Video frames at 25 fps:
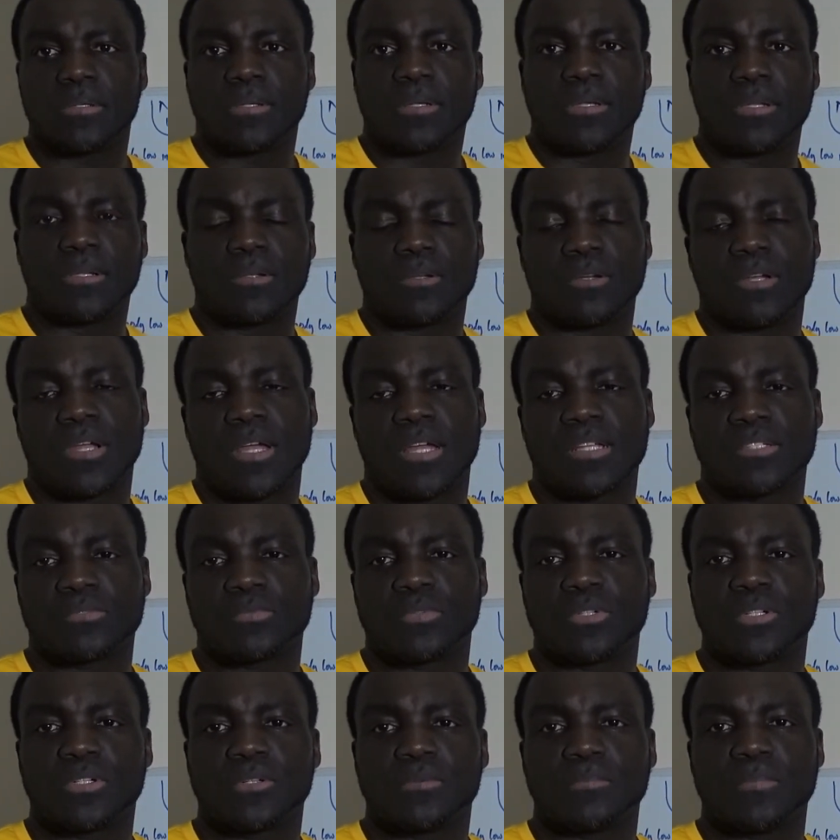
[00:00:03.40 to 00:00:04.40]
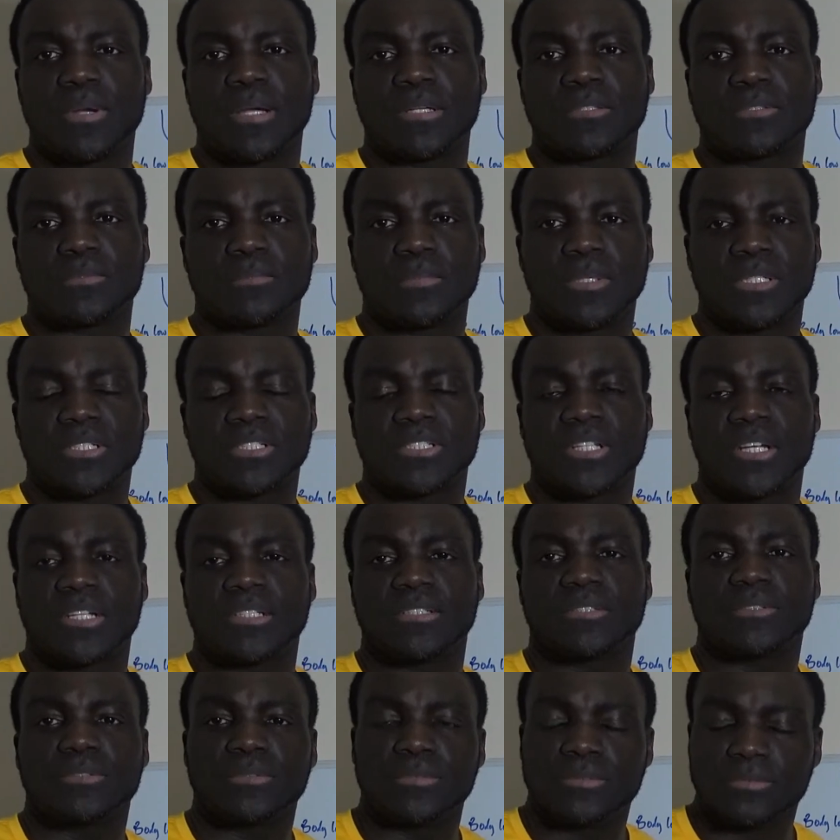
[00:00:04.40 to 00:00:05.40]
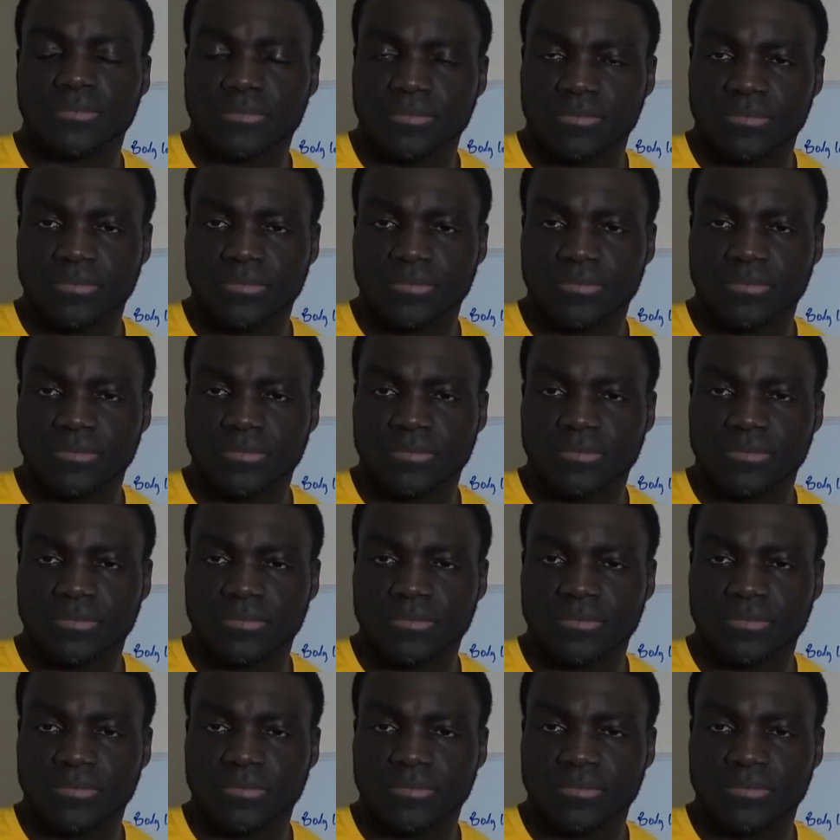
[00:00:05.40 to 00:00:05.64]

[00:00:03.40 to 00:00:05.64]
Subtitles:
Hello guys, welcome back to my channel.